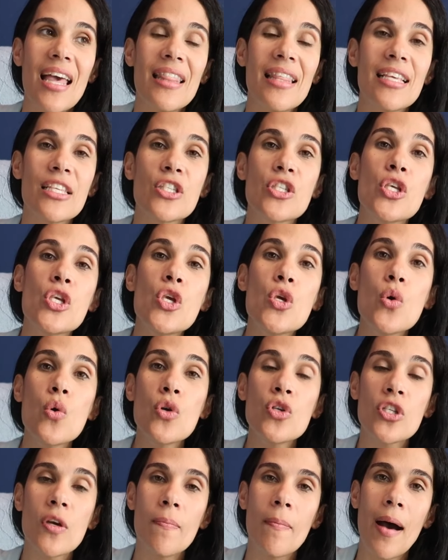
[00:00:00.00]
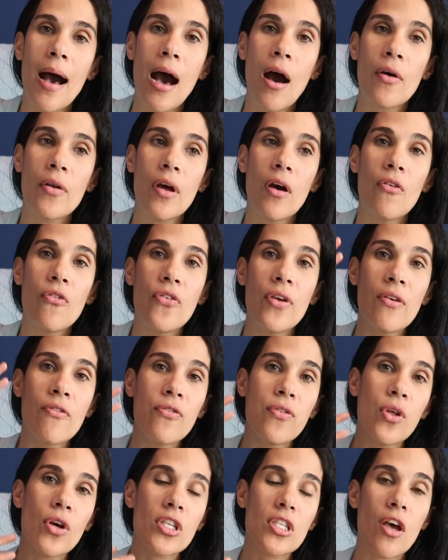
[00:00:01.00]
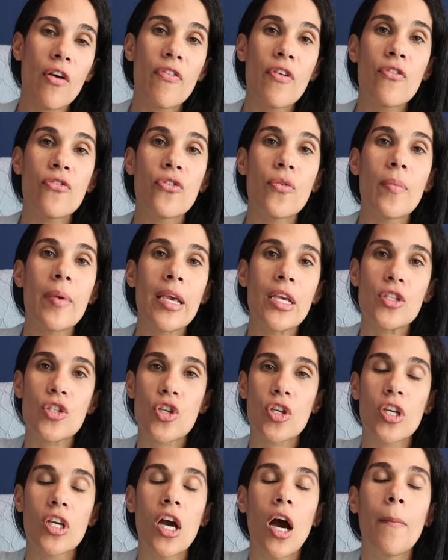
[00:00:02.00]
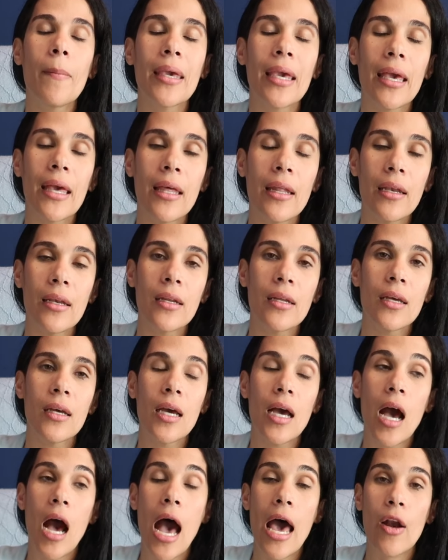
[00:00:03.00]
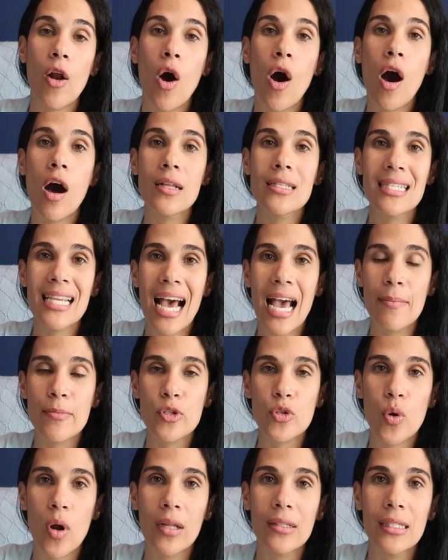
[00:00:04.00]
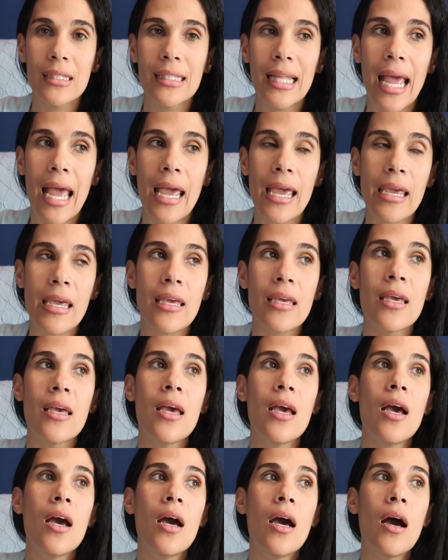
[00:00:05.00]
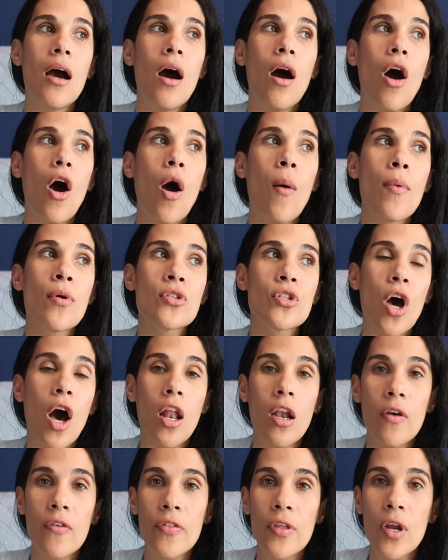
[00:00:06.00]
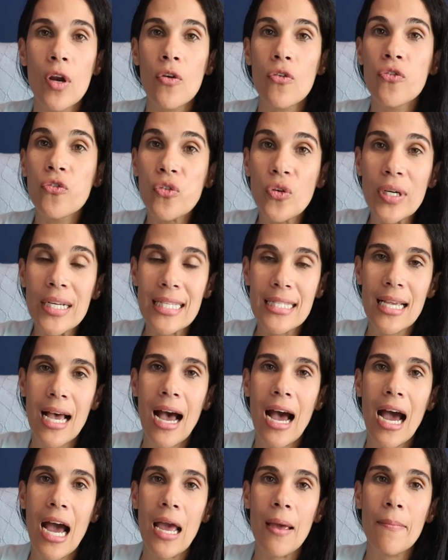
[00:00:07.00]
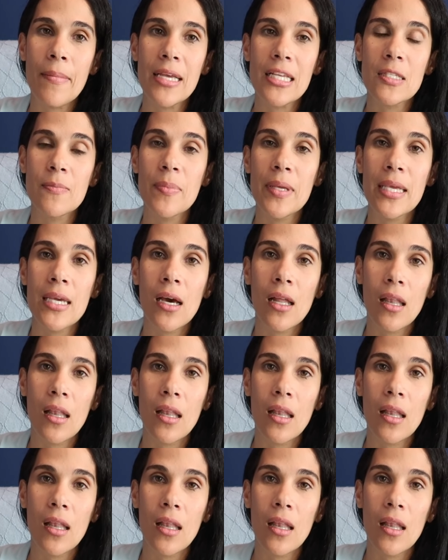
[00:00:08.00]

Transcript: this huge amount of influx of information coming in at all times throughout the day Almost all of their free time is being